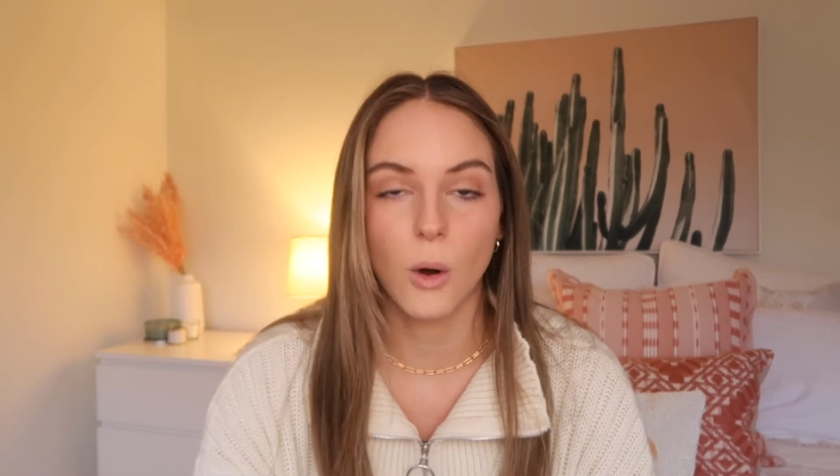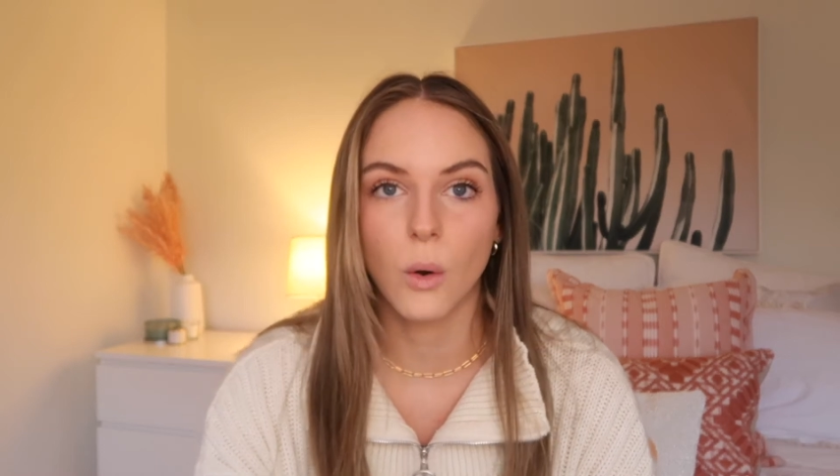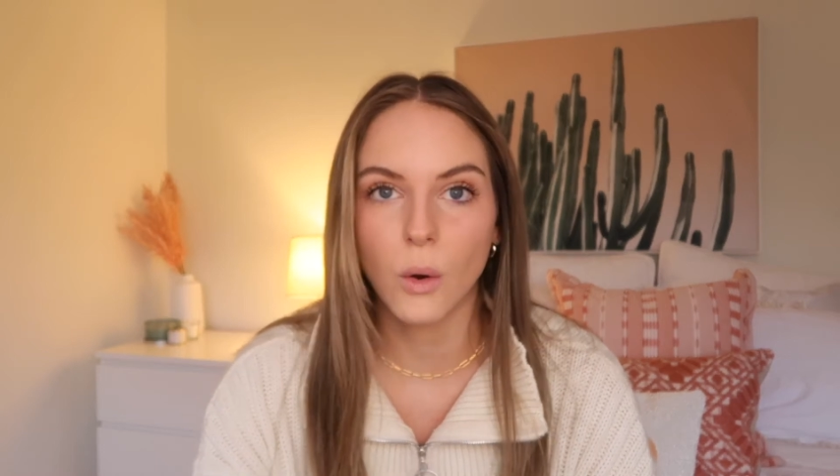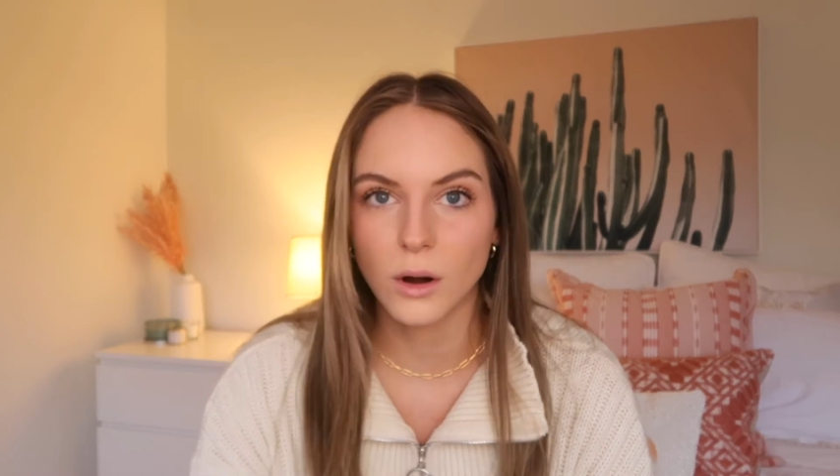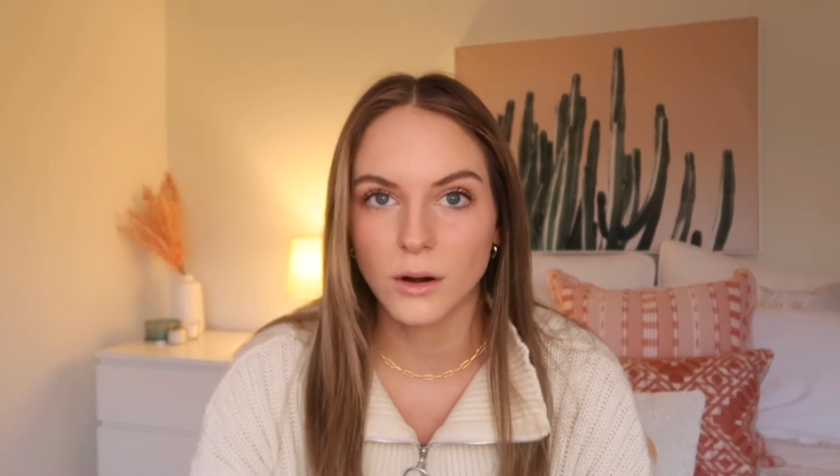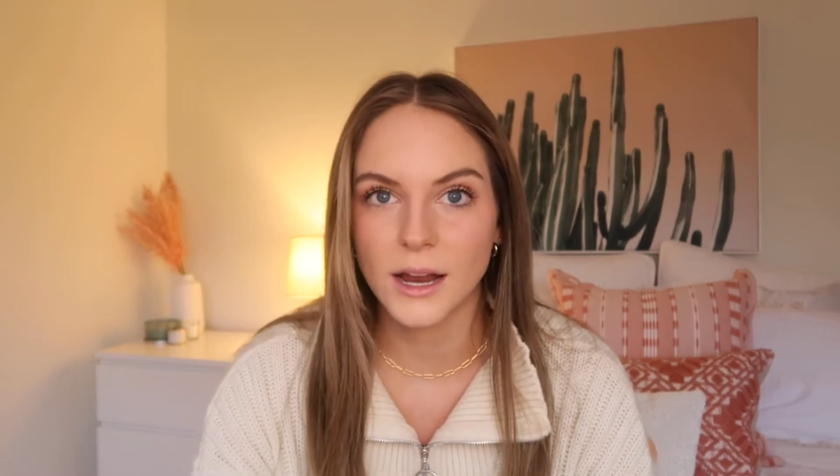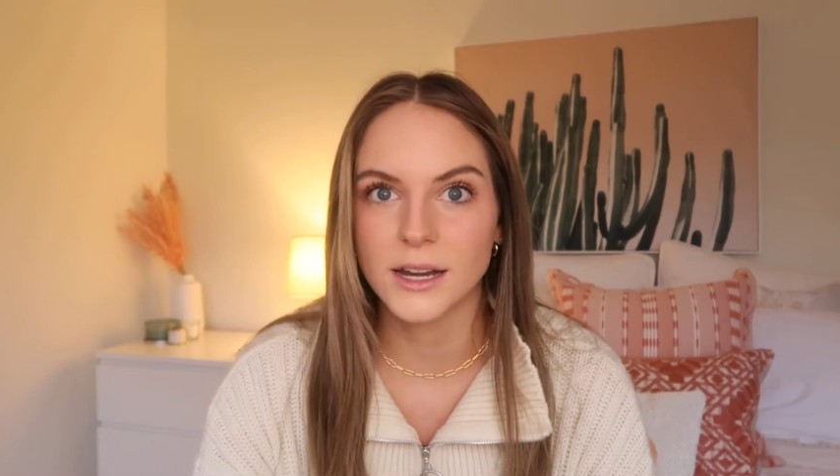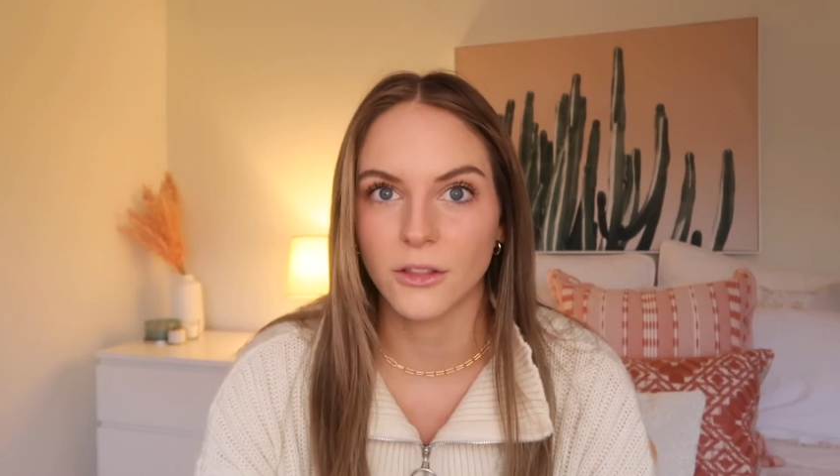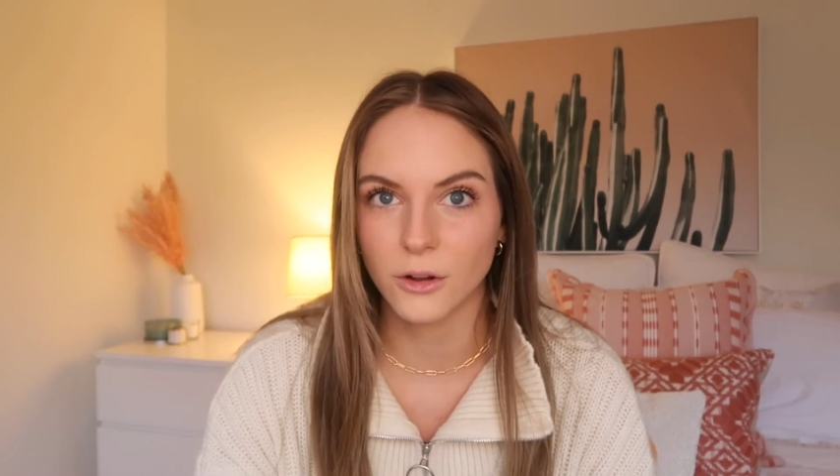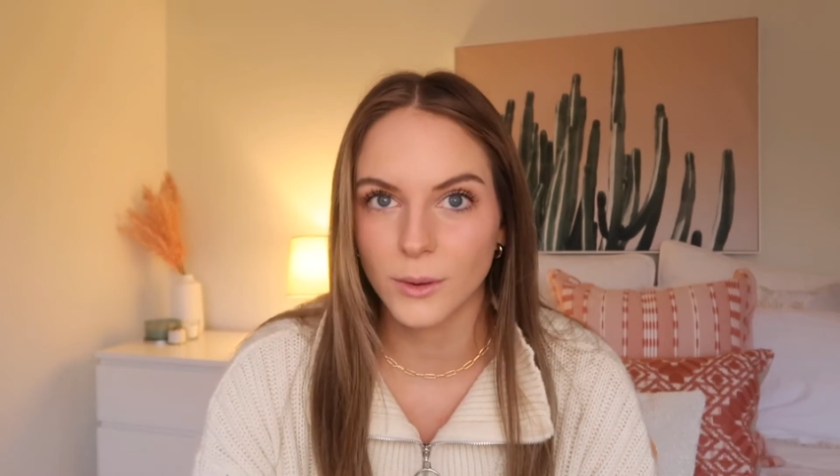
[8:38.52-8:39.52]
Or
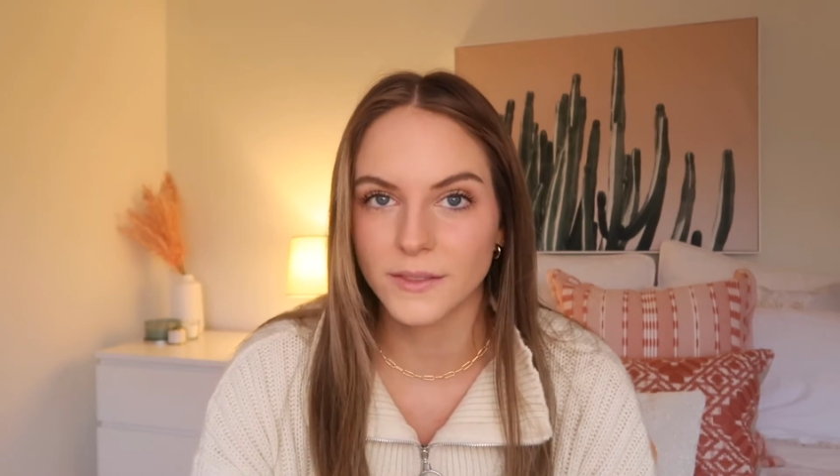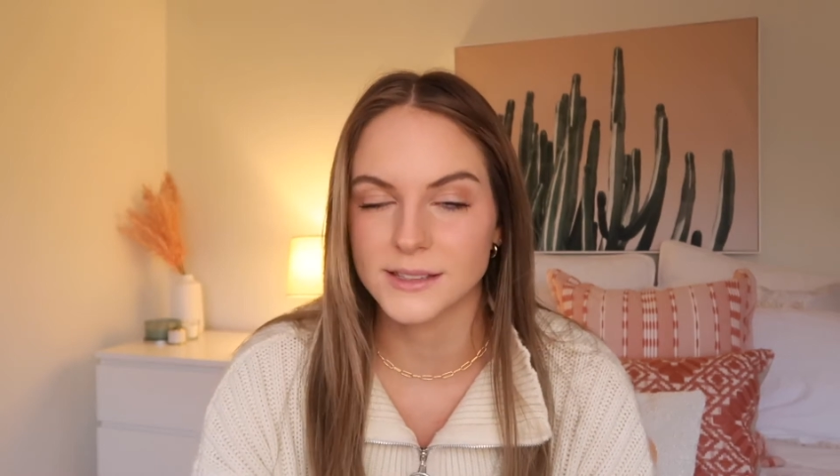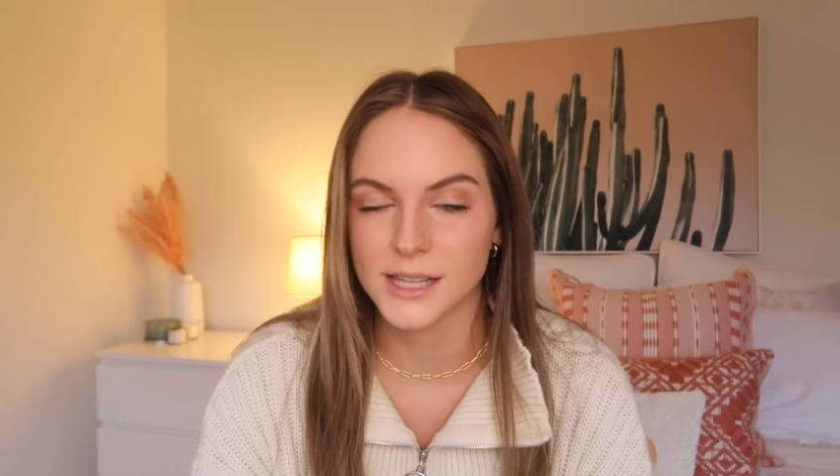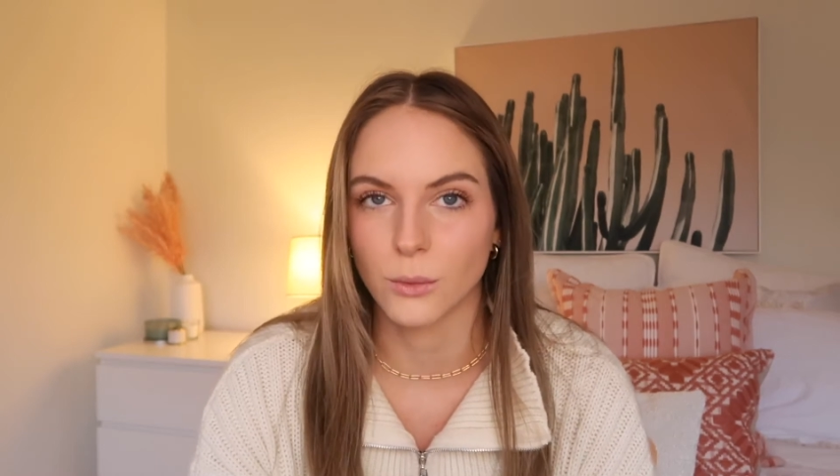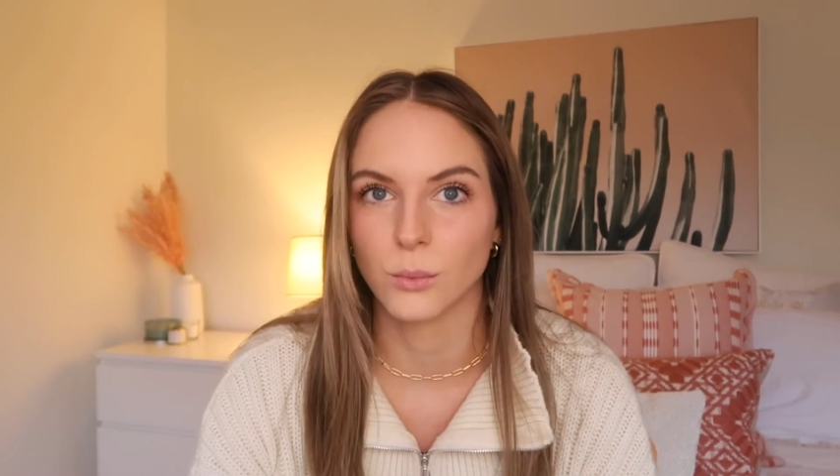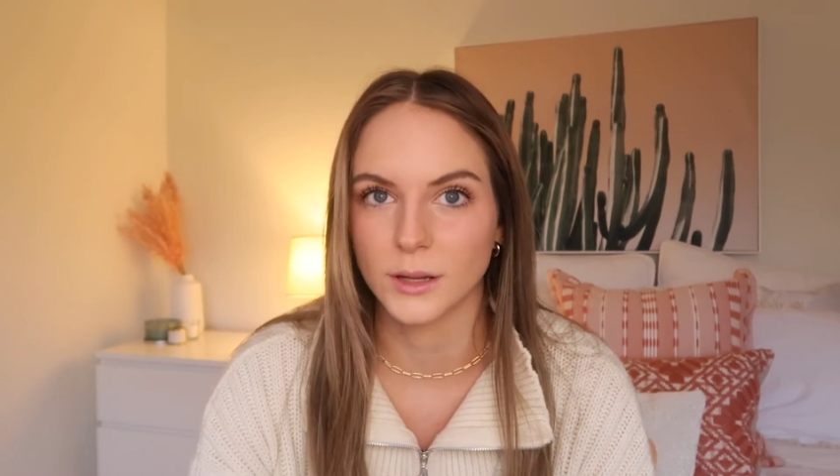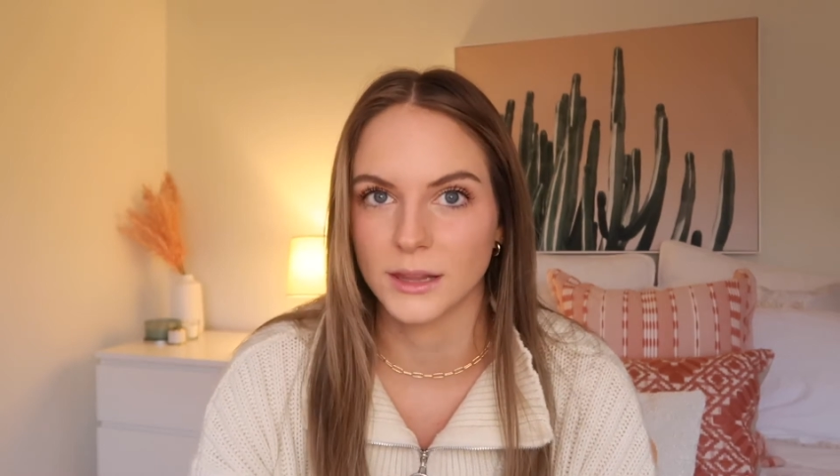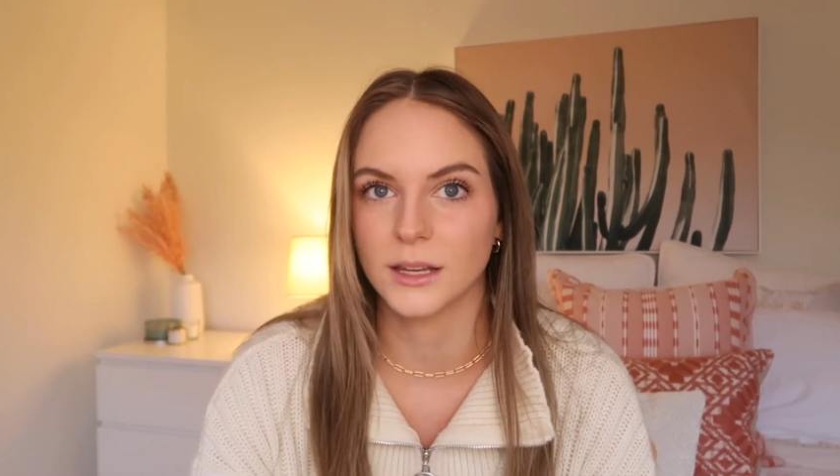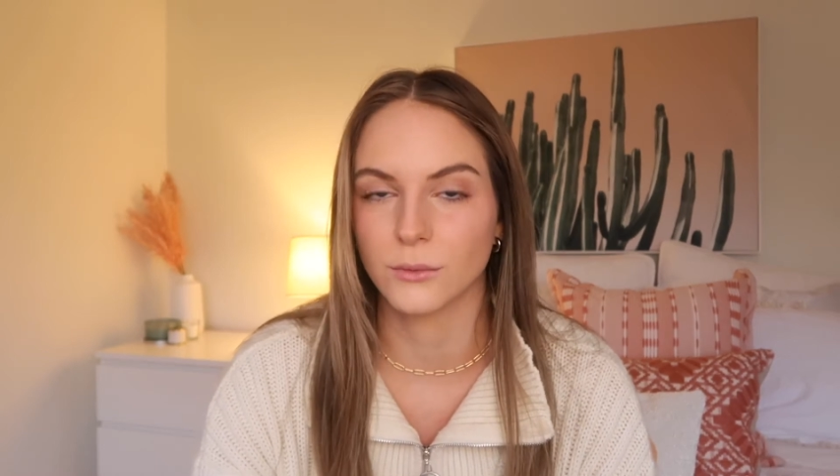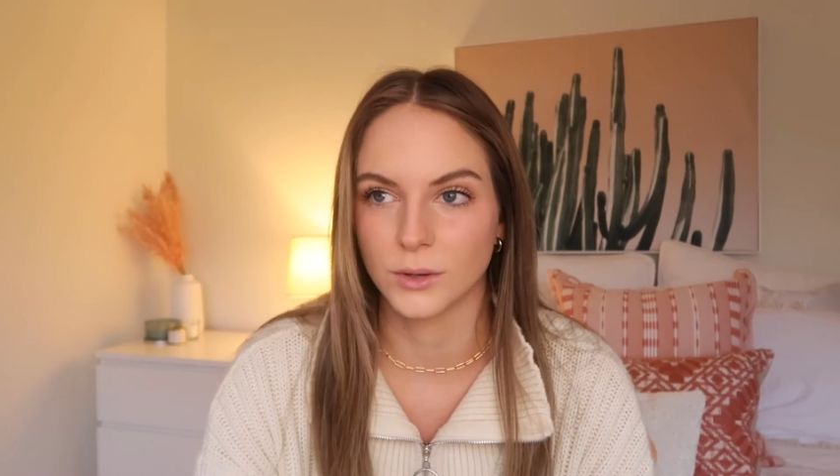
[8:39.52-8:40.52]
another one that's like
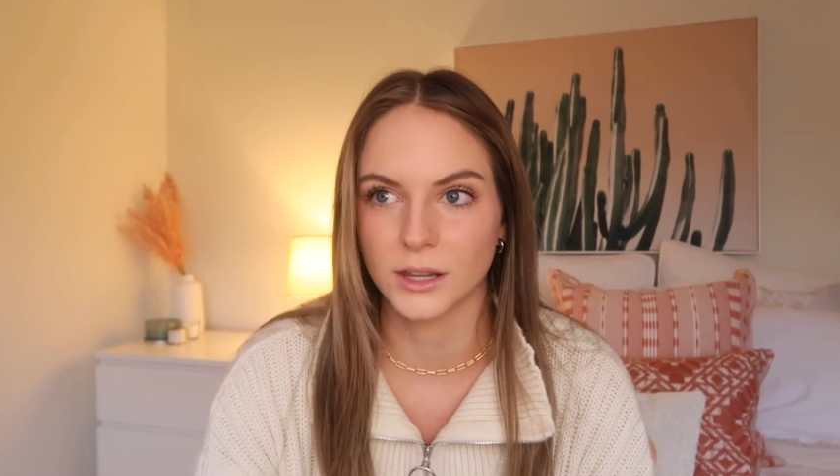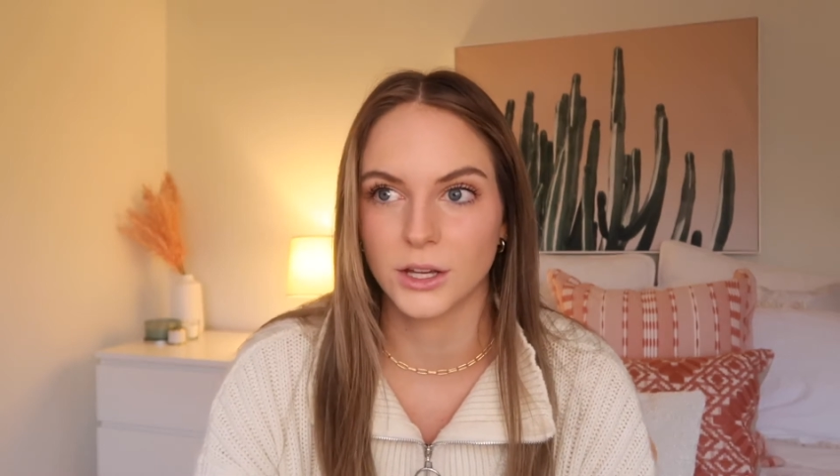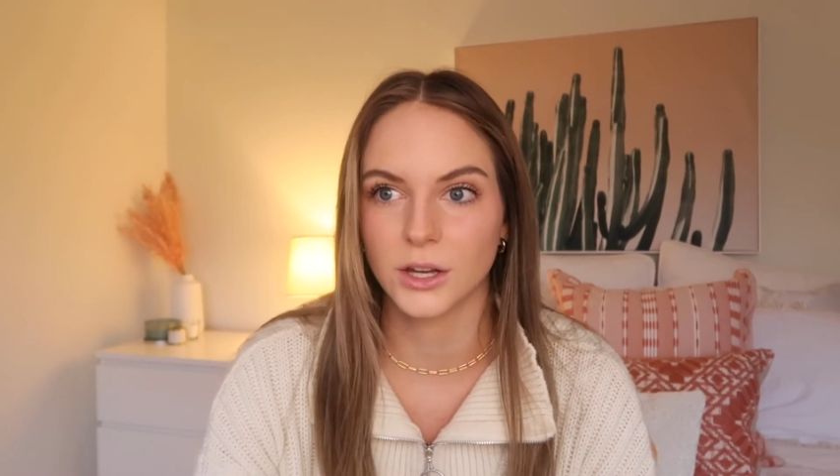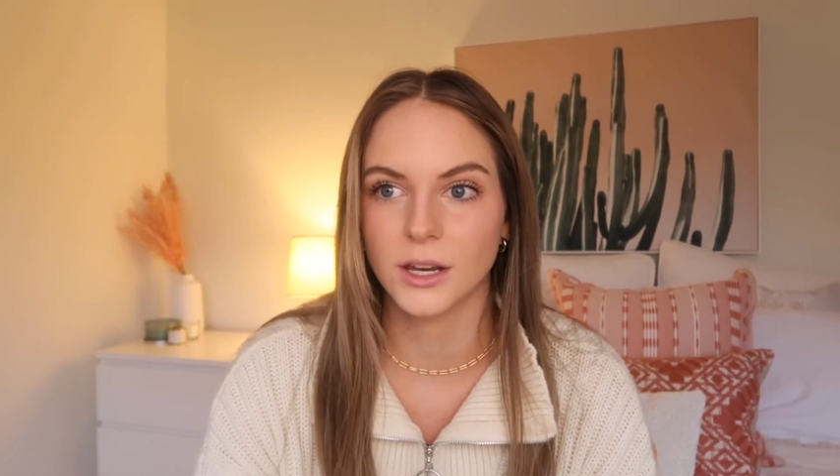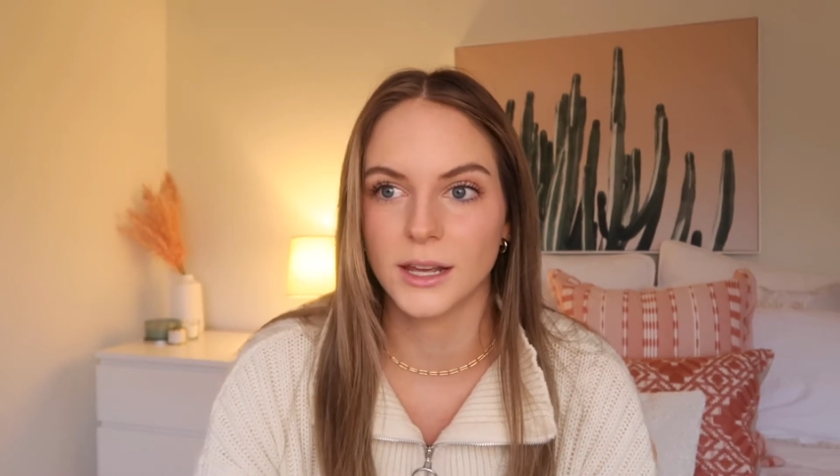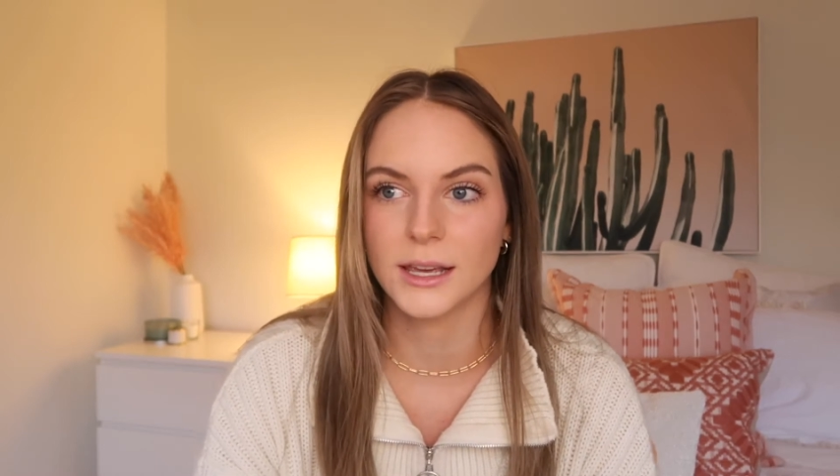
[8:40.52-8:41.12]
really good